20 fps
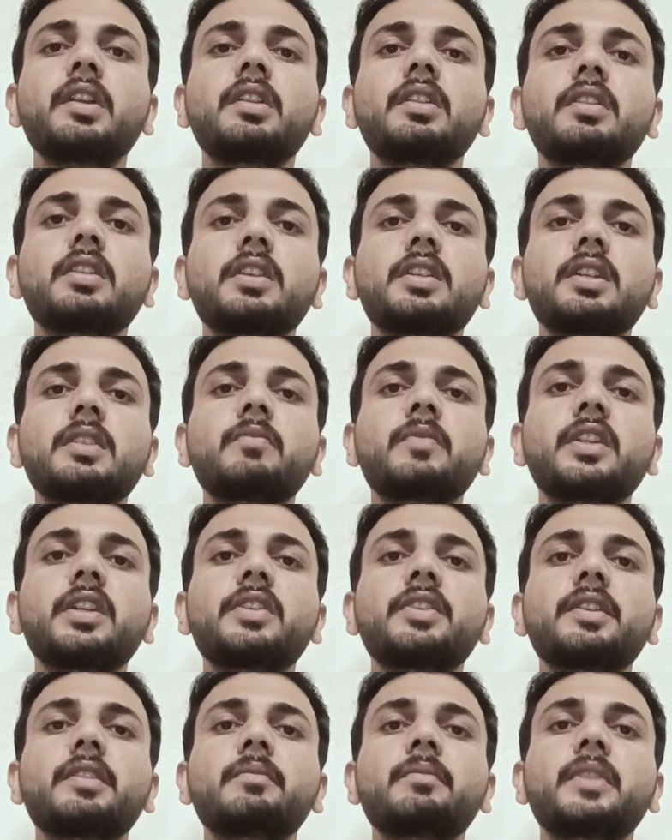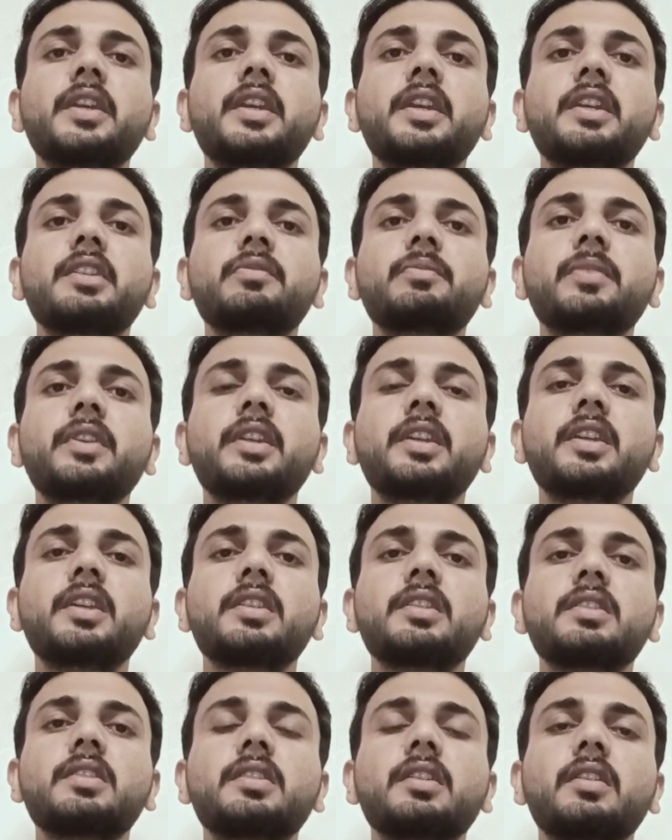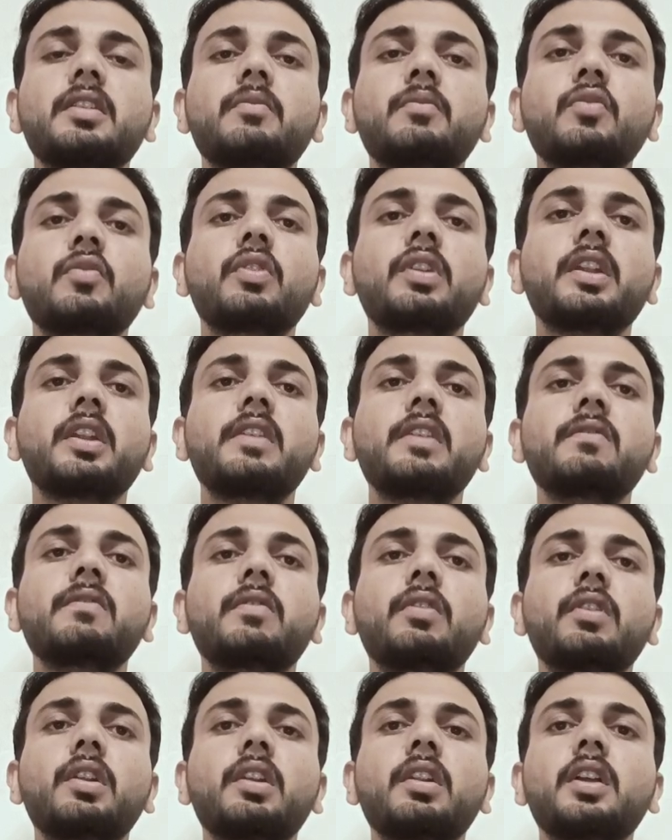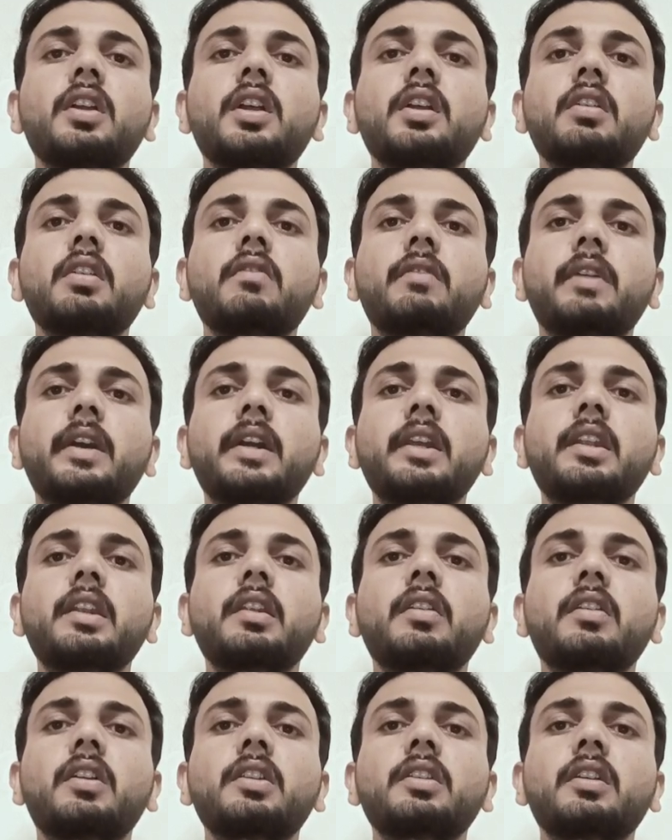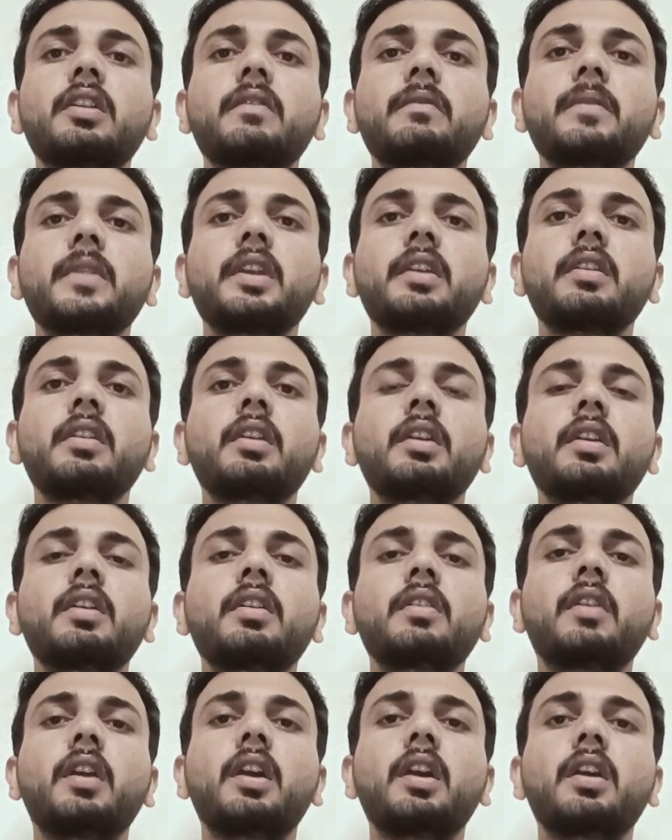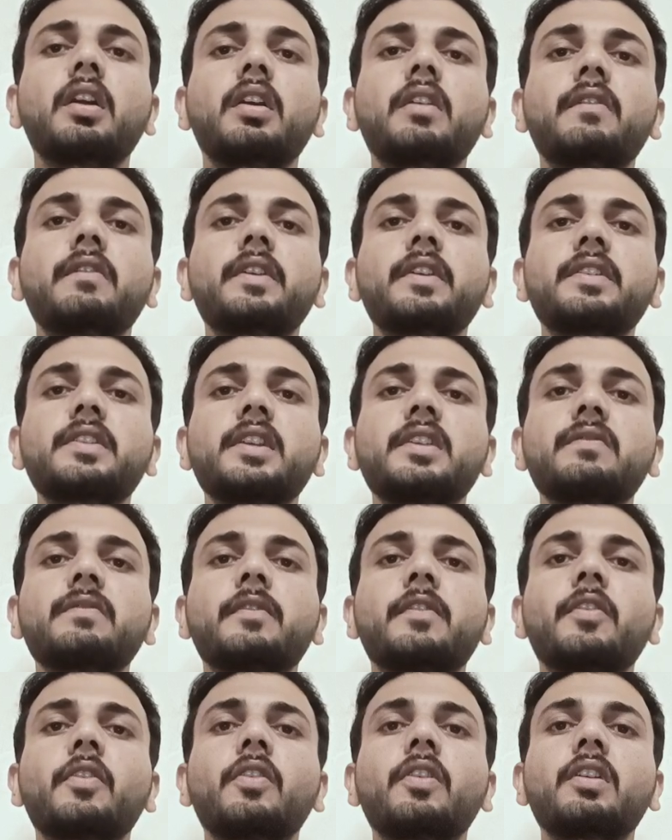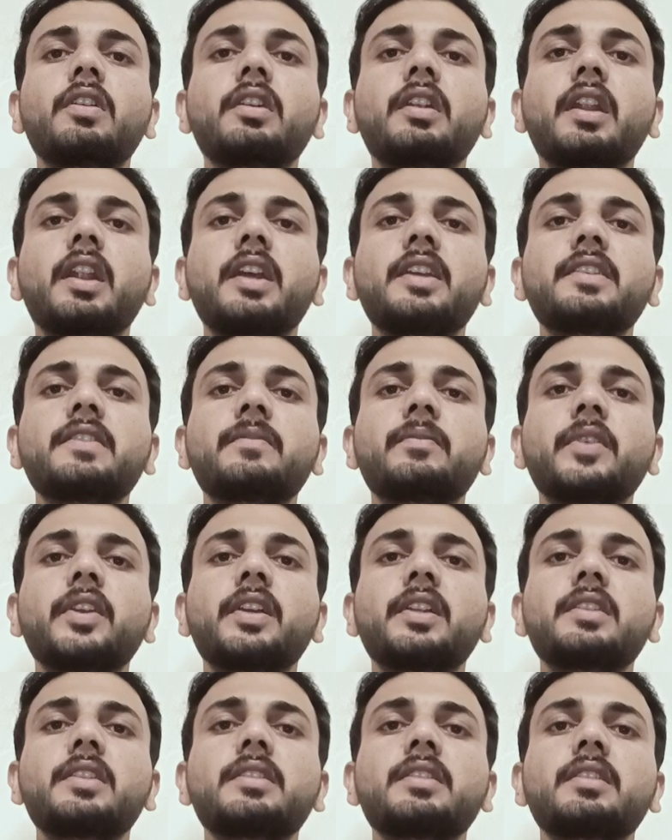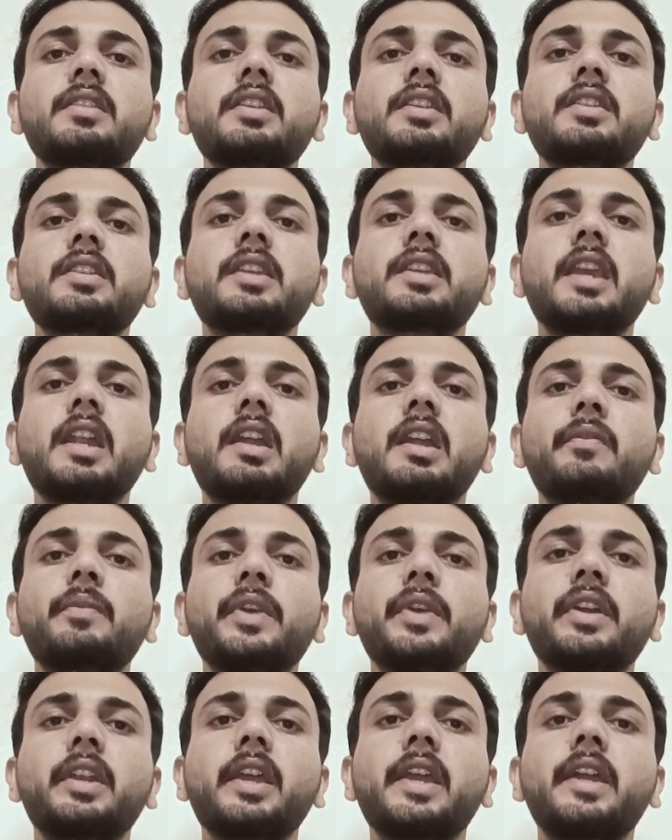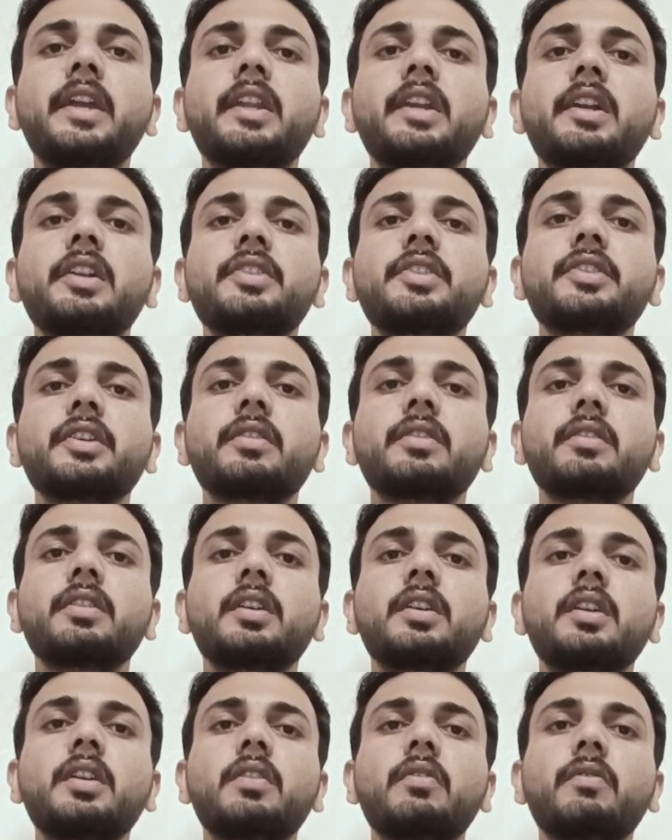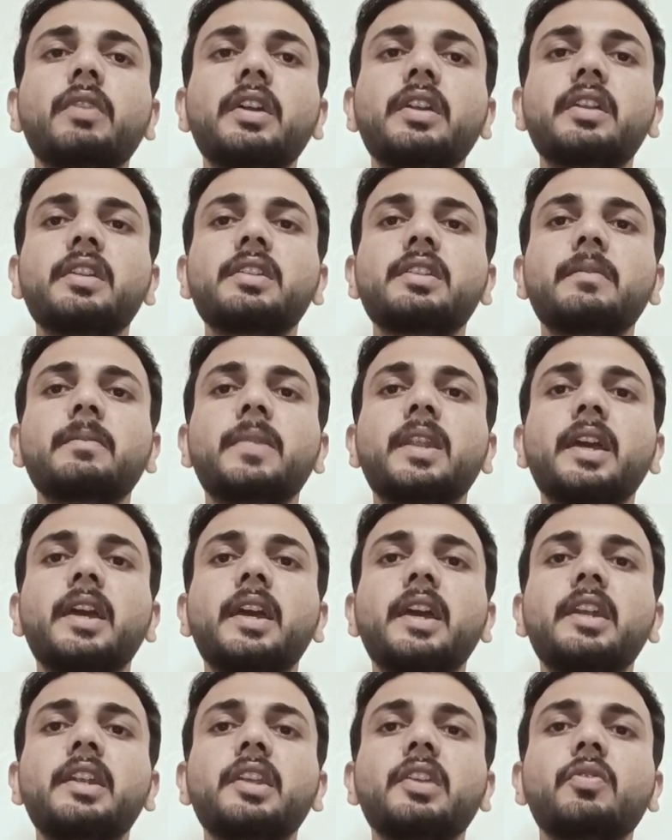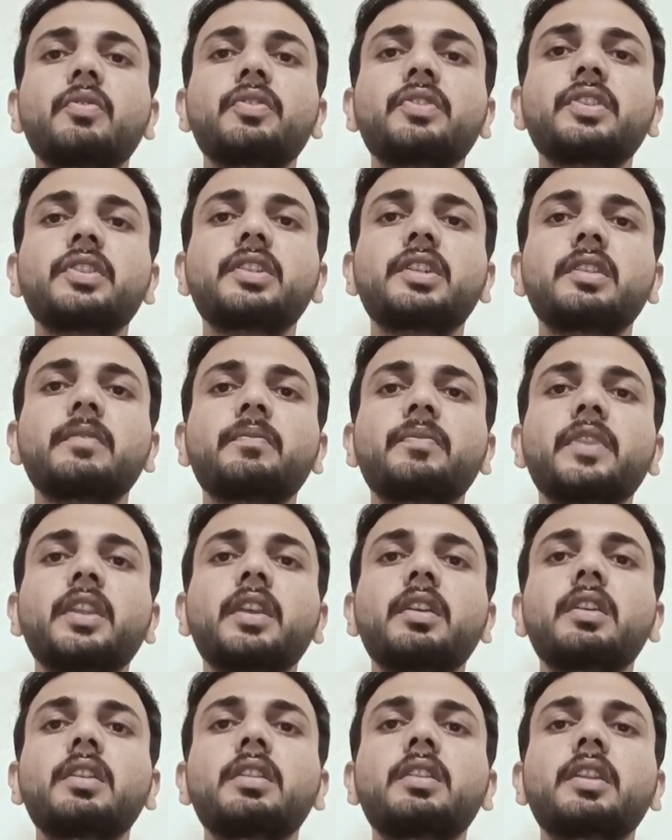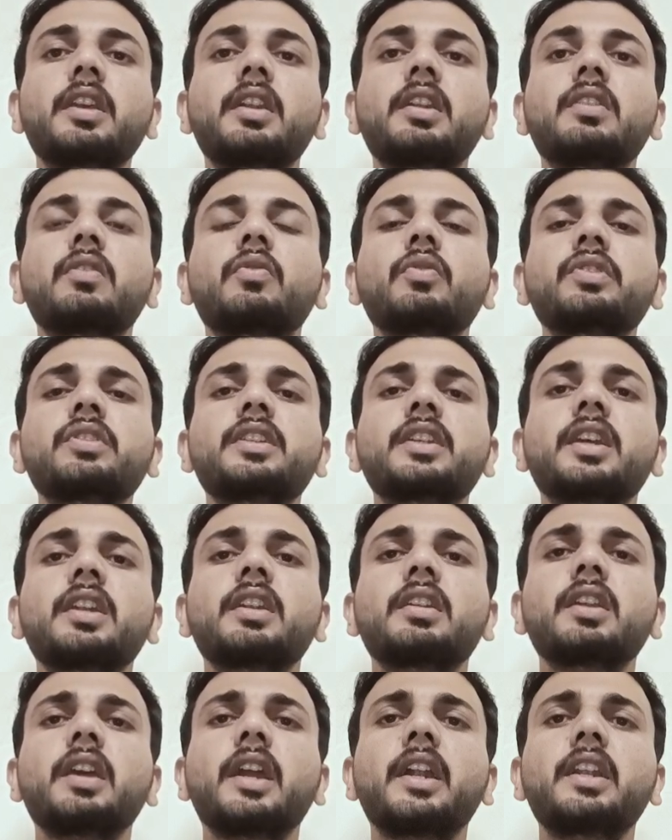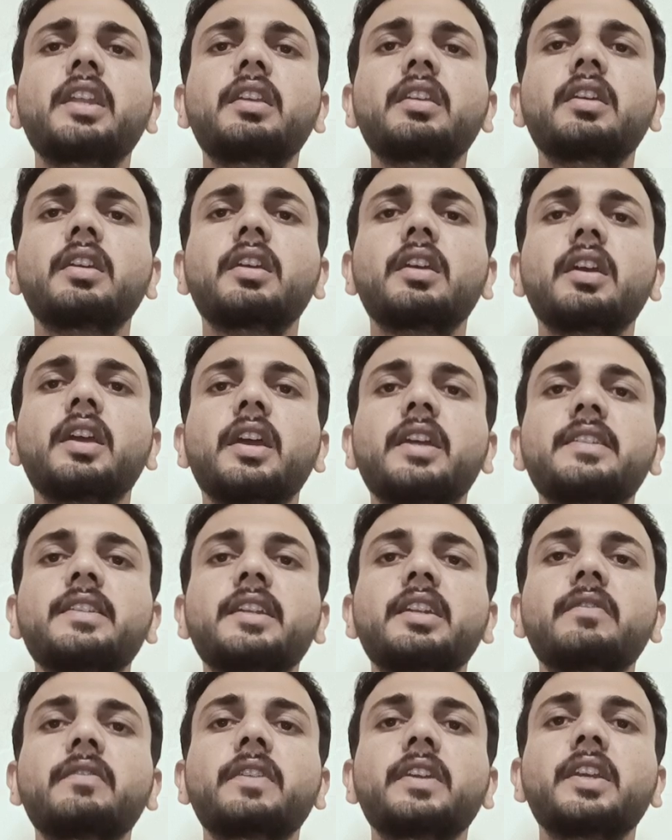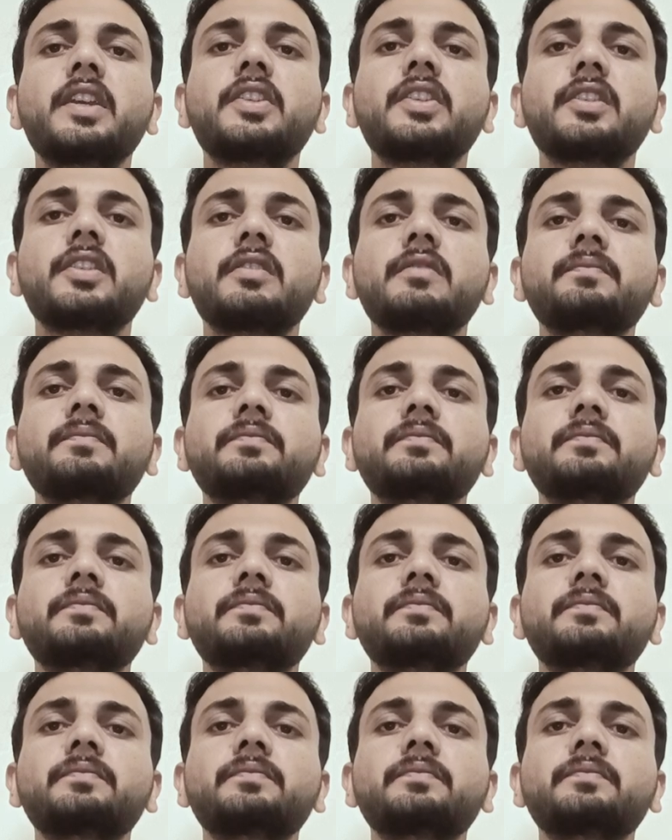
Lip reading: Some region may experience more rainfall while other may faces prolonged dry spells. This can affect agriculture, water supply, and ecosystem. Then ocean acidification.